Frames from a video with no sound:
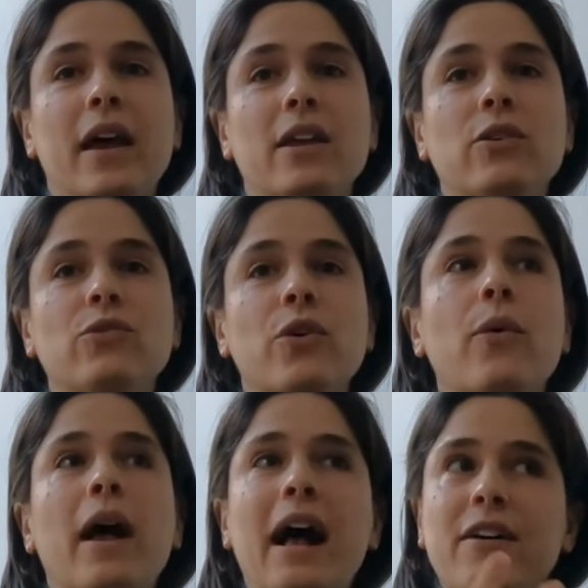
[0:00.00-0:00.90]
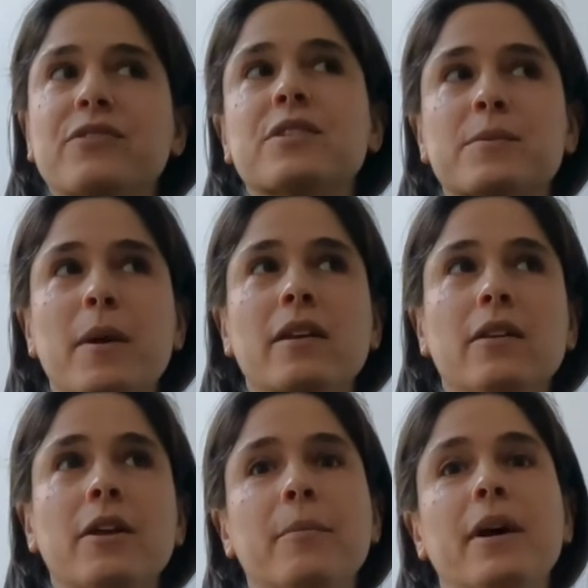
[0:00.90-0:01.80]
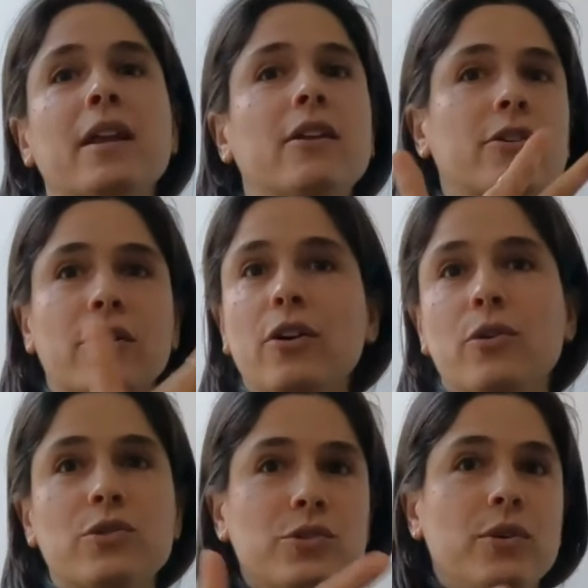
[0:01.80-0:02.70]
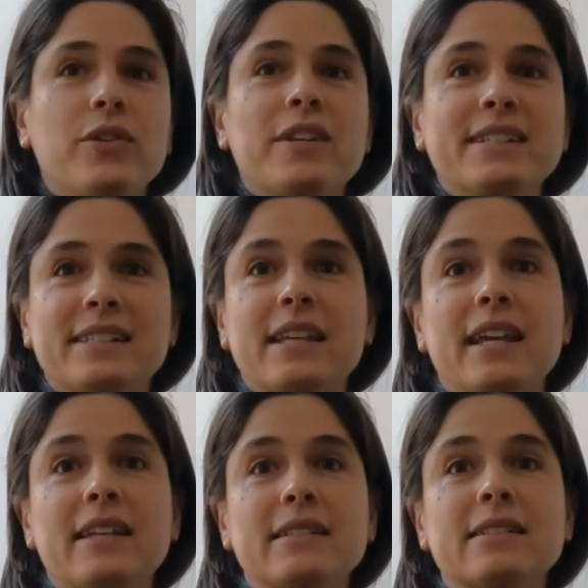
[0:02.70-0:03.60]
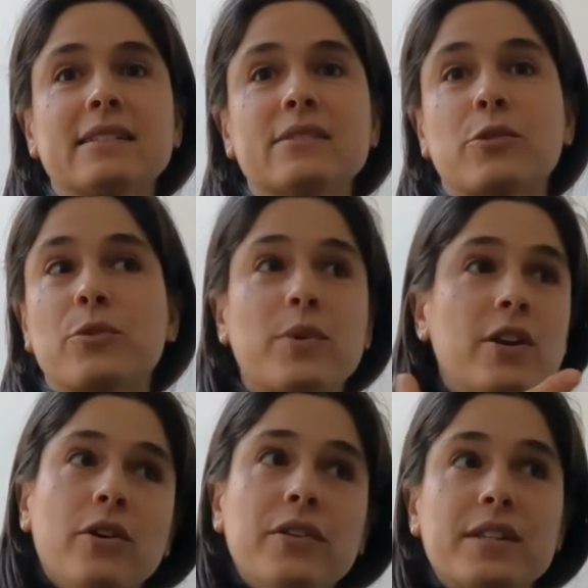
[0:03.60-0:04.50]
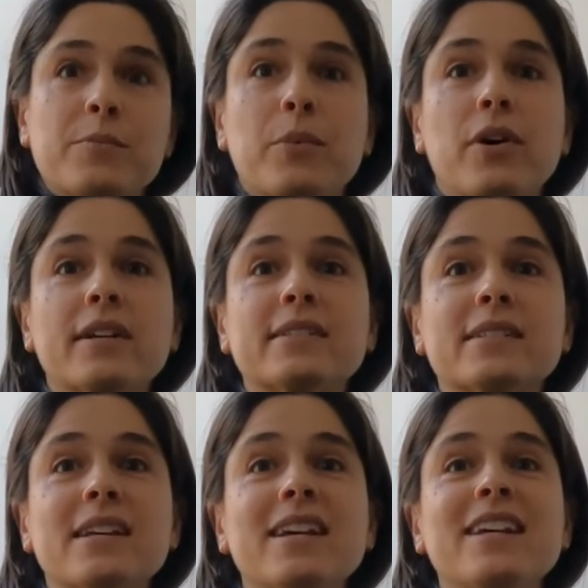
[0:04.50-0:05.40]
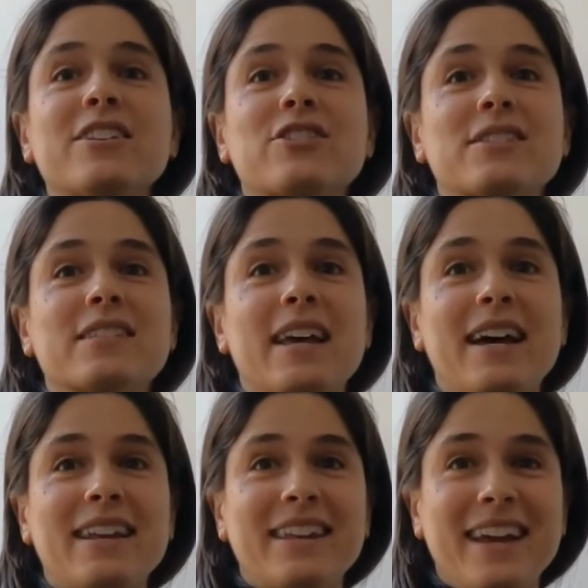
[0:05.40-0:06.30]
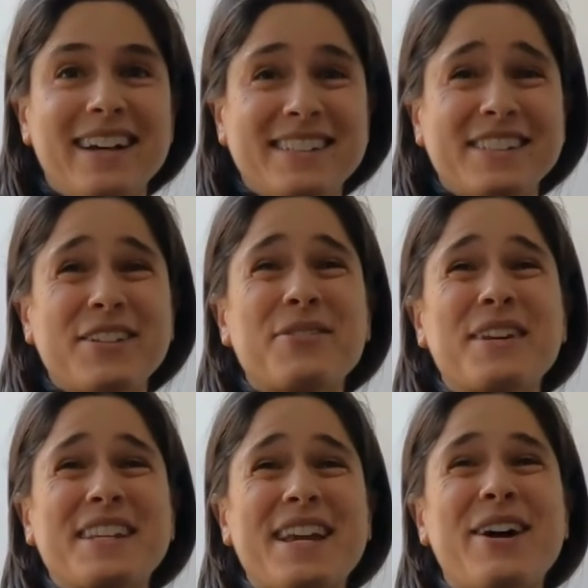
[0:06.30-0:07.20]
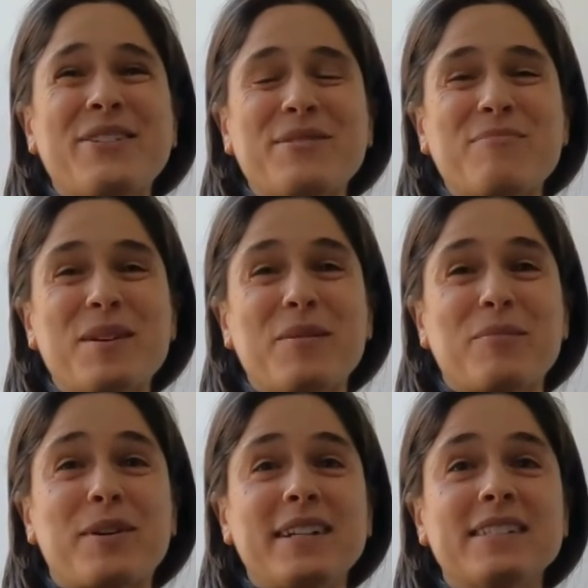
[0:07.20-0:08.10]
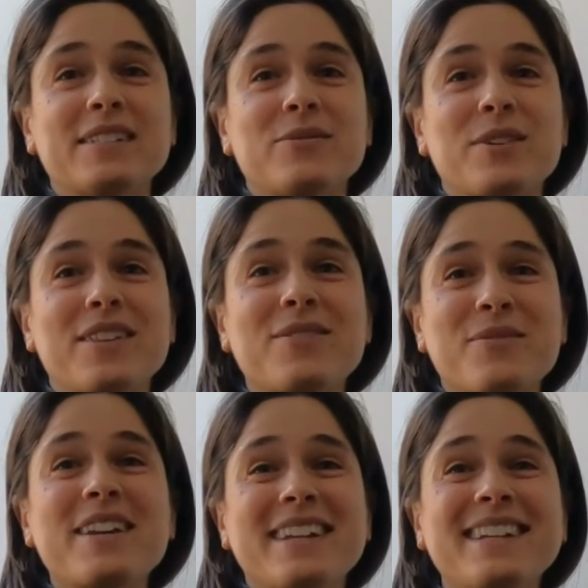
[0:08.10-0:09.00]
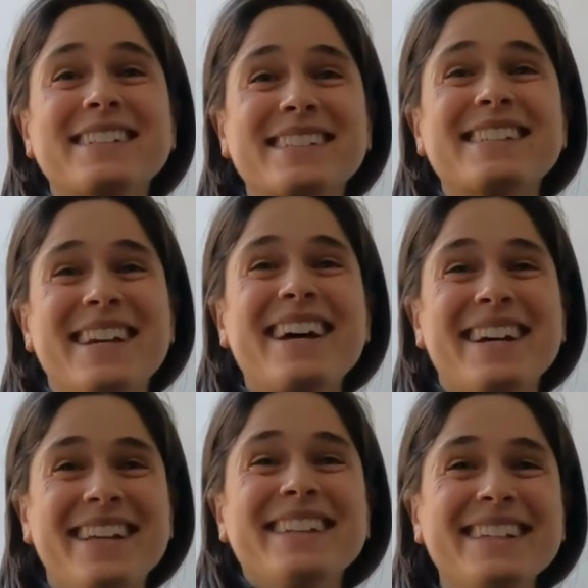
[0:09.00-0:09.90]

That you don't have to spend a lot of money or go do all these things or read all these books. Just that, yeah, slowing down and being present with what is. Yeah.